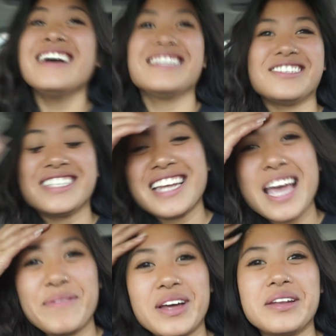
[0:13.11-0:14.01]
So
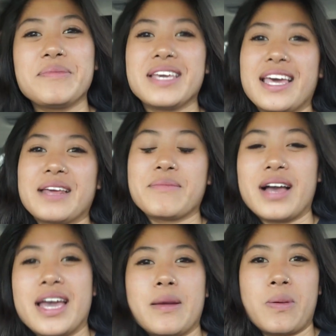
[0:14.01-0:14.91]
today I'm going to be getting
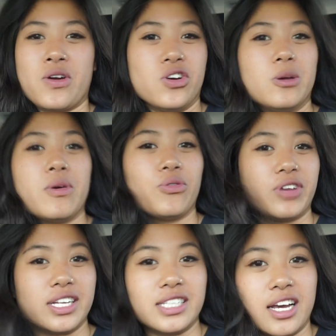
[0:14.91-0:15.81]
my perm
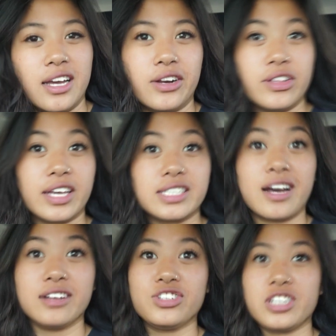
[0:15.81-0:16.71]
redone or like
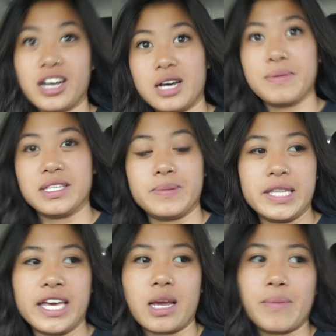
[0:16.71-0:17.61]
touched up. It's
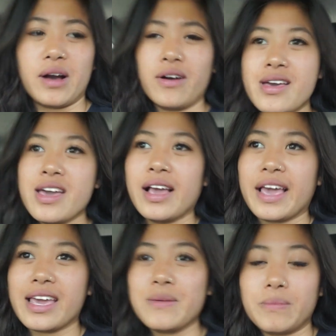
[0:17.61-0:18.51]
been like about
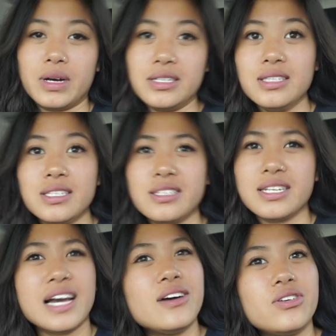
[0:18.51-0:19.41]
eight months
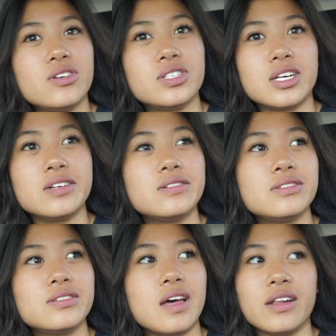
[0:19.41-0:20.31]
now or so.
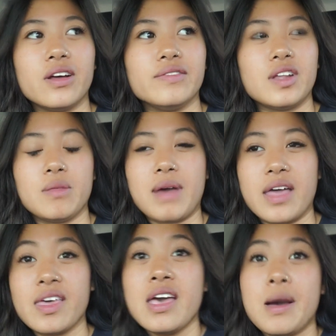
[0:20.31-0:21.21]
I don't know, I haven't done the
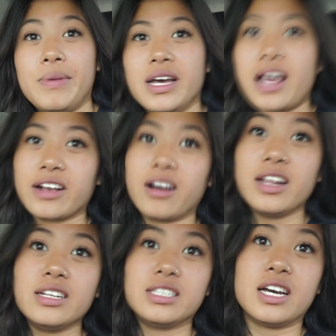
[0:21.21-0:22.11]
math. But I
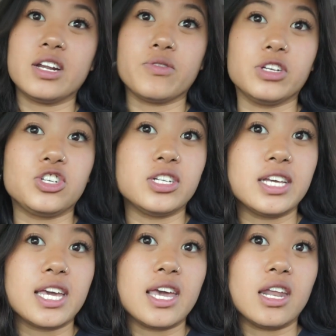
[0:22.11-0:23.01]
got it done
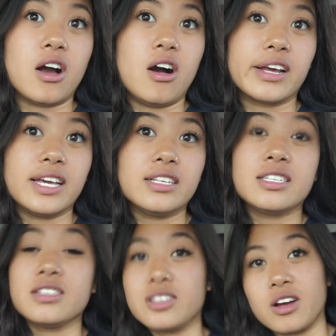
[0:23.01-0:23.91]
originally in
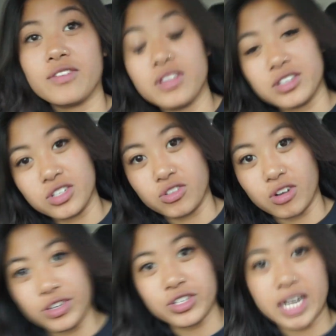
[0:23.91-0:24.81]
August. Sorry if it looks
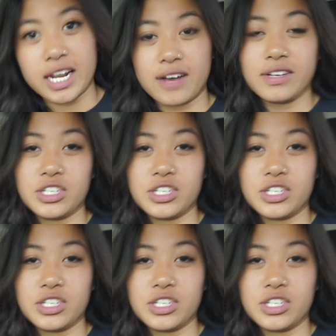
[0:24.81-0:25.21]
gross right now.